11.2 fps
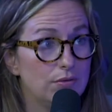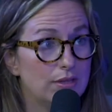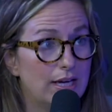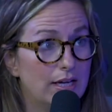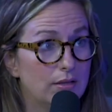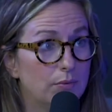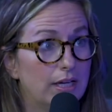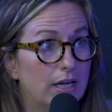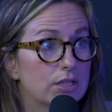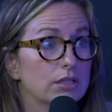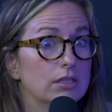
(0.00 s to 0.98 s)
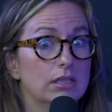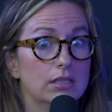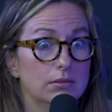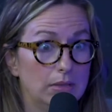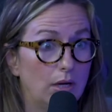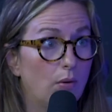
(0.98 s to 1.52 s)
that, we actually need to
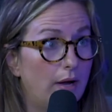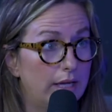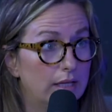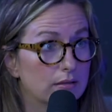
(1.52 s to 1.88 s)
be quiet